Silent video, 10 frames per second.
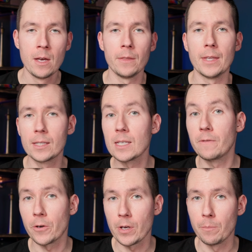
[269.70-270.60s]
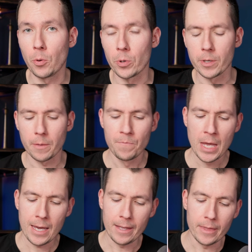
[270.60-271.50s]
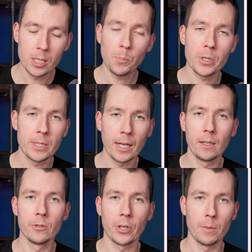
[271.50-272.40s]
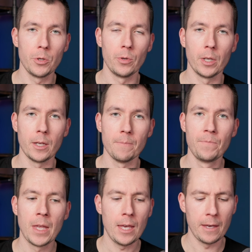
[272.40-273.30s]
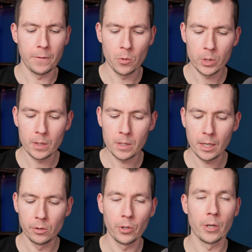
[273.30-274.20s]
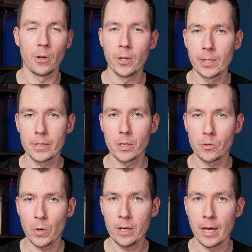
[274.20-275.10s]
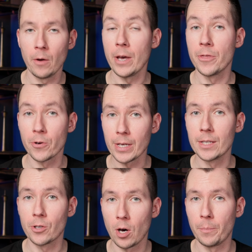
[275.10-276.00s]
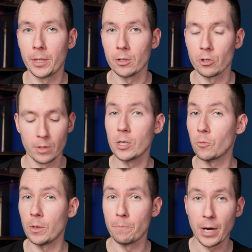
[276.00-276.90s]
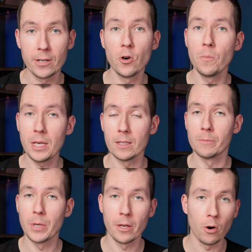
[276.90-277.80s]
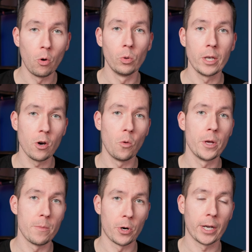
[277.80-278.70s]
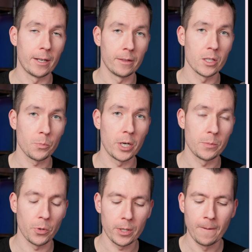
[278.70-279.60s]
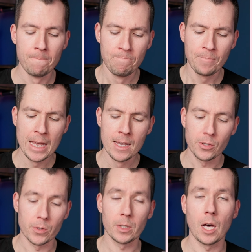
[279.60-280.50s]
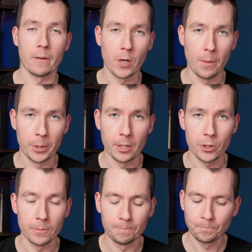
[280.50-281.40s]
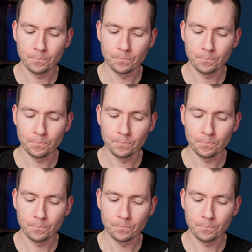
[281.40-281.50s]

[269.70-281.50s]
This is very important. In this particular community, if you were to take a look at all the listings right now, and there is competition, this would by no means be the only home on the market at this price point. So there's a lot of competition.